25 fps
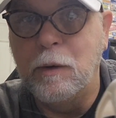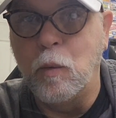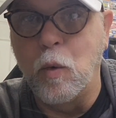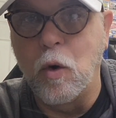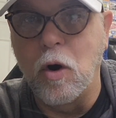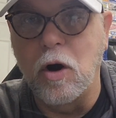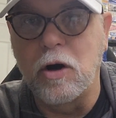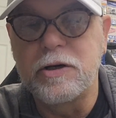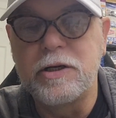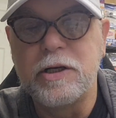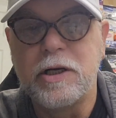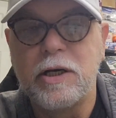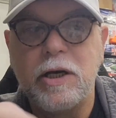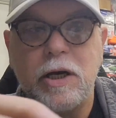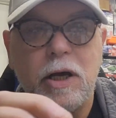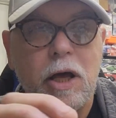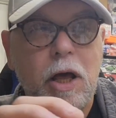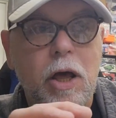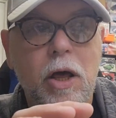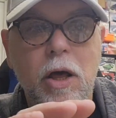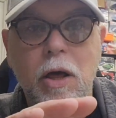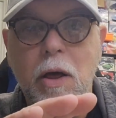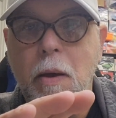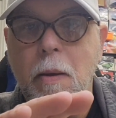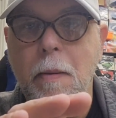worked
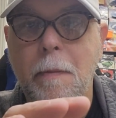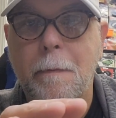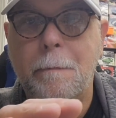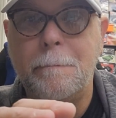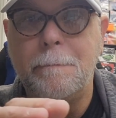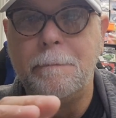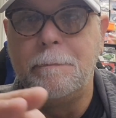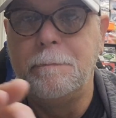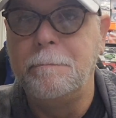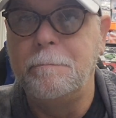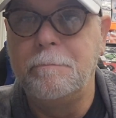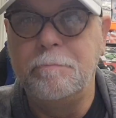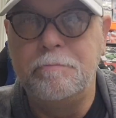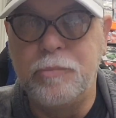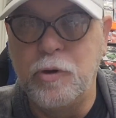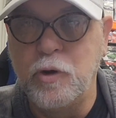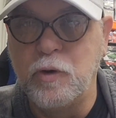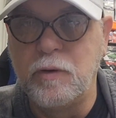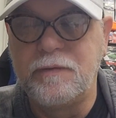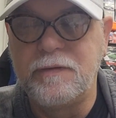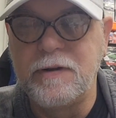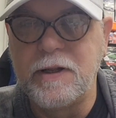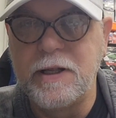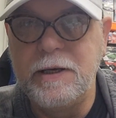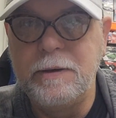
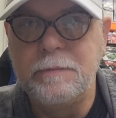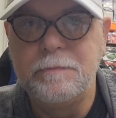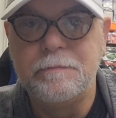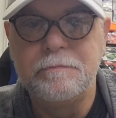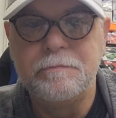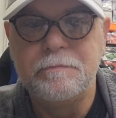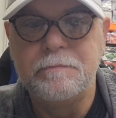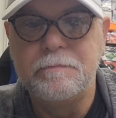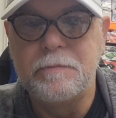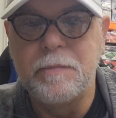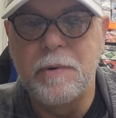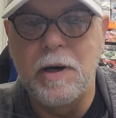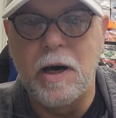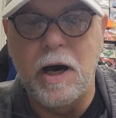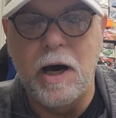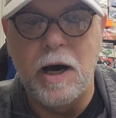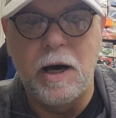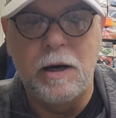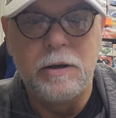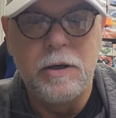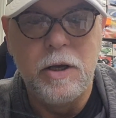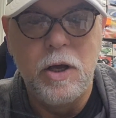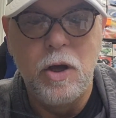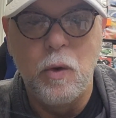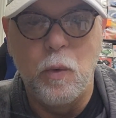beautifully.
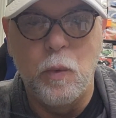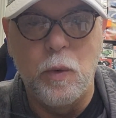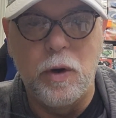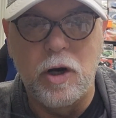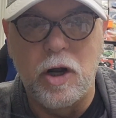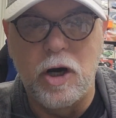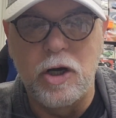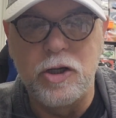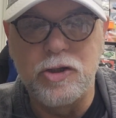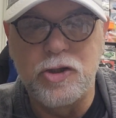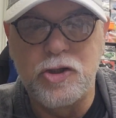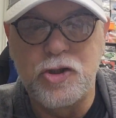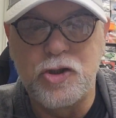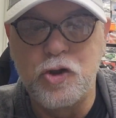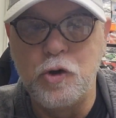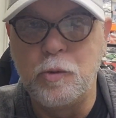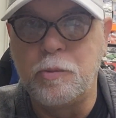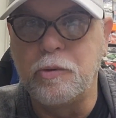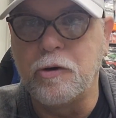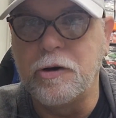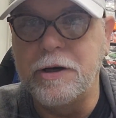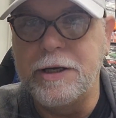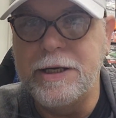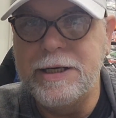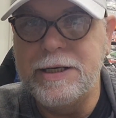Went on
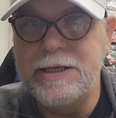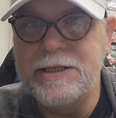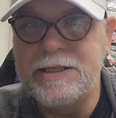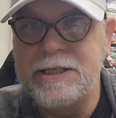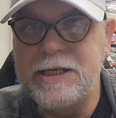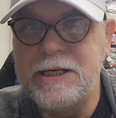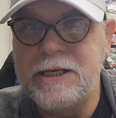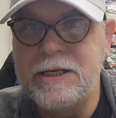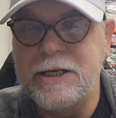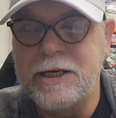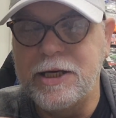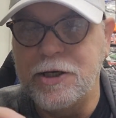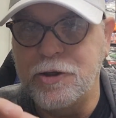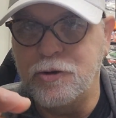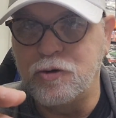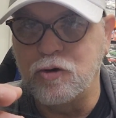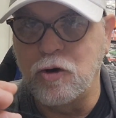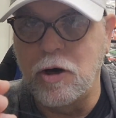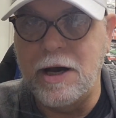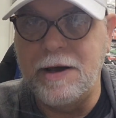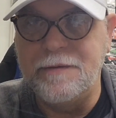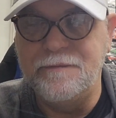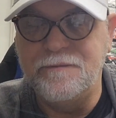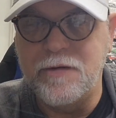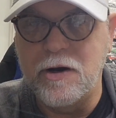super easy. It
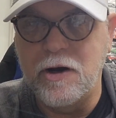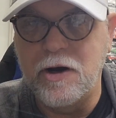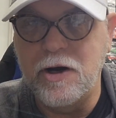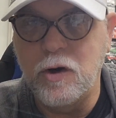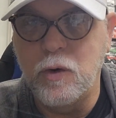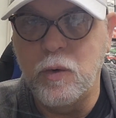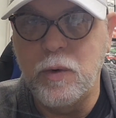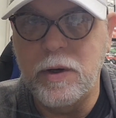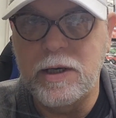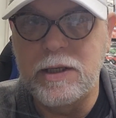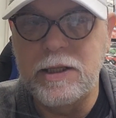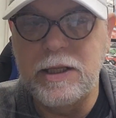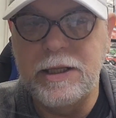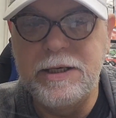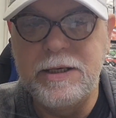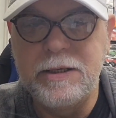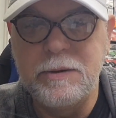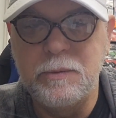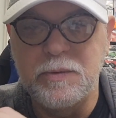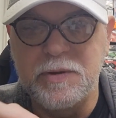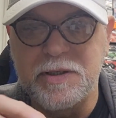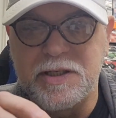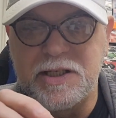dried very quickly. Was